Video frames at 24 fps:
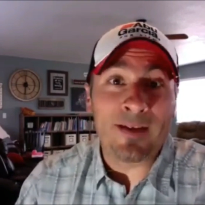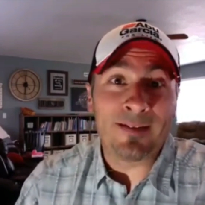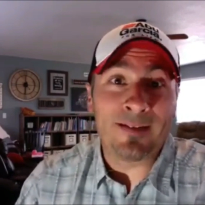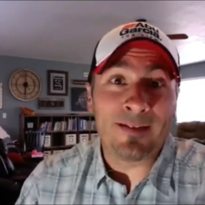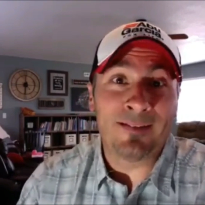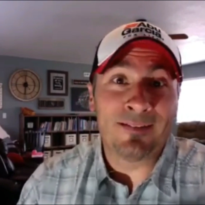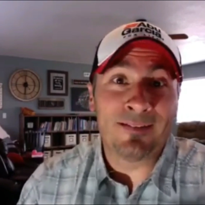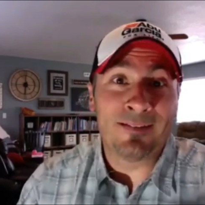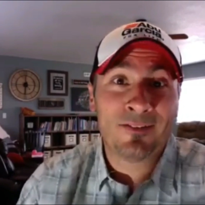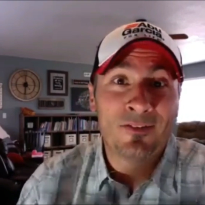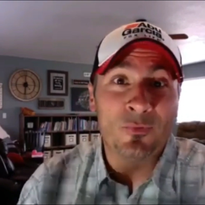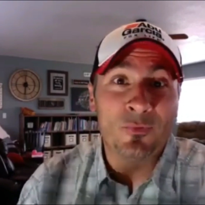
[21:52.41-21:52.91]

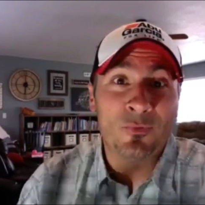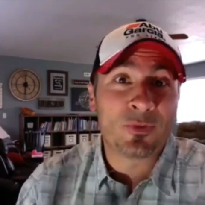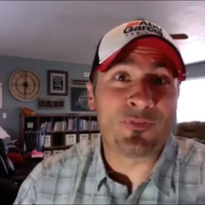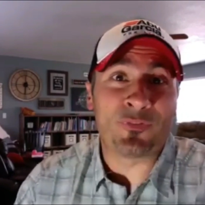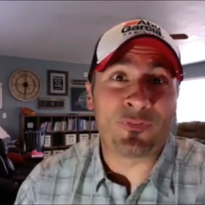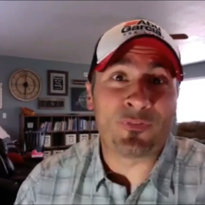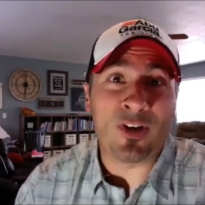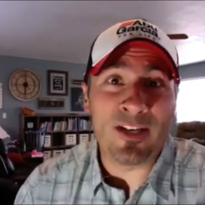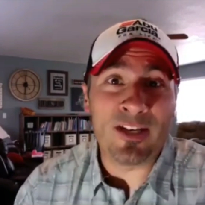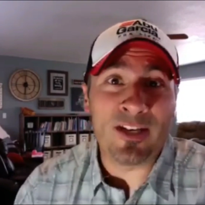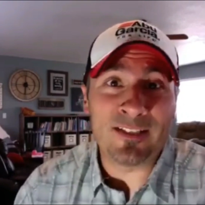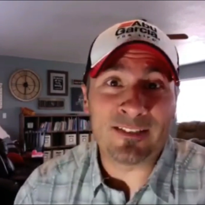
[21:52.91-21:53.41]
was
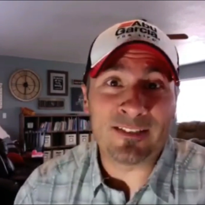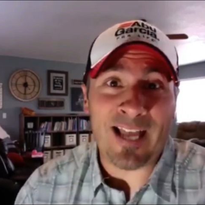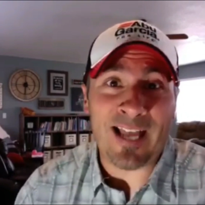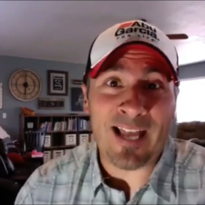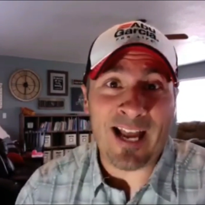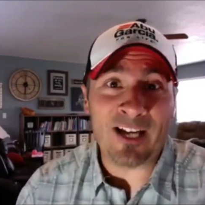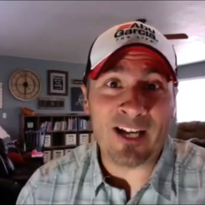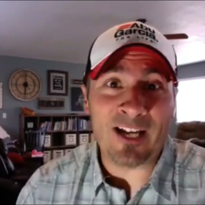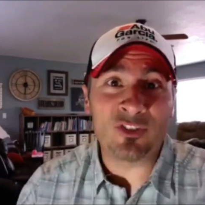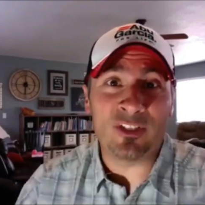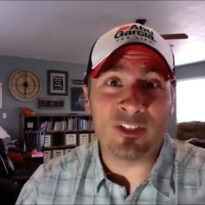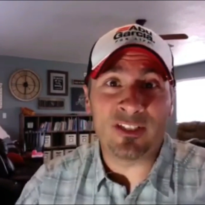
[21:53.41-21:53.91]
phrased
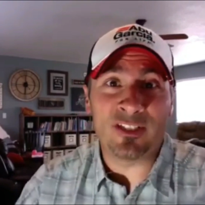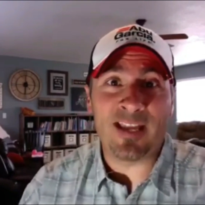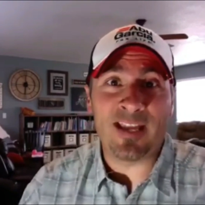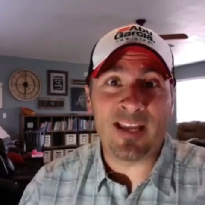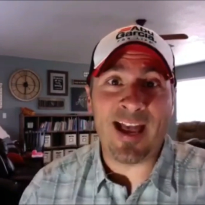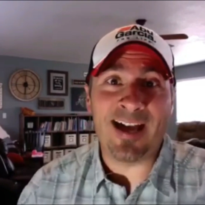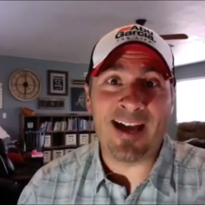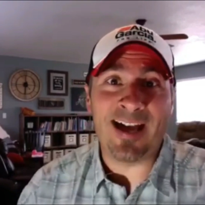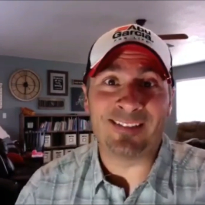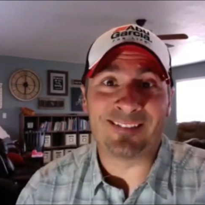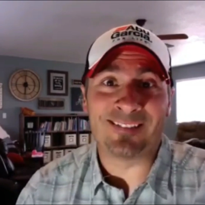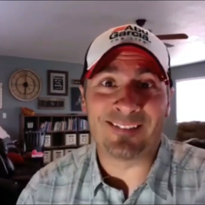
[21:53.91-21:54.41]
actually
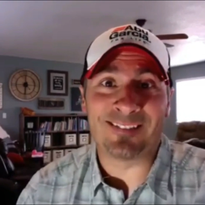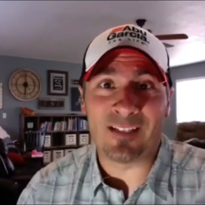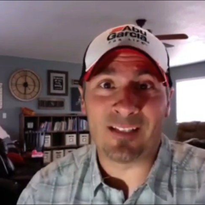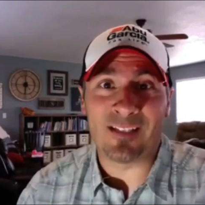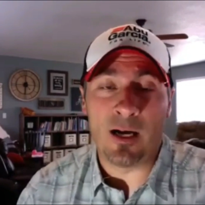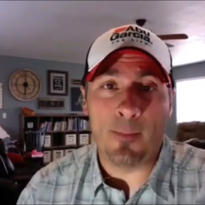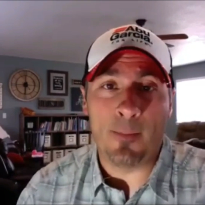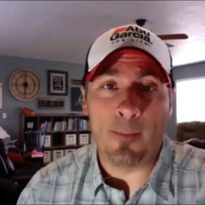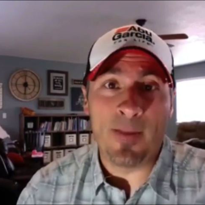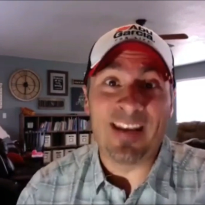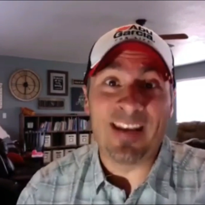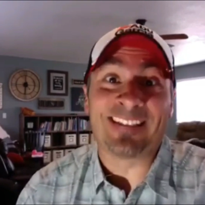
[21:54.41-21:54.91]
as an
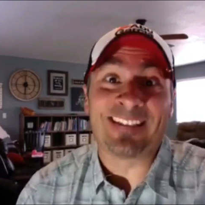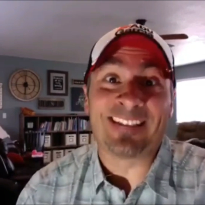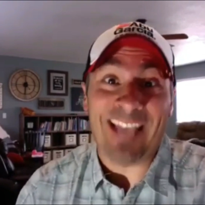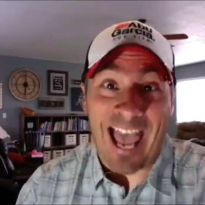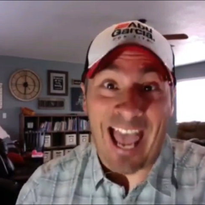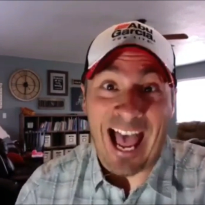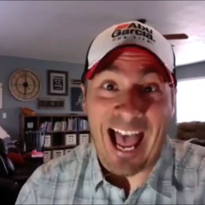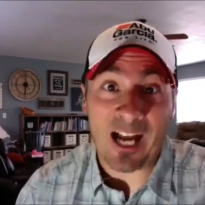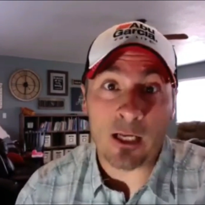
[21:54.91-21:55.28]
attack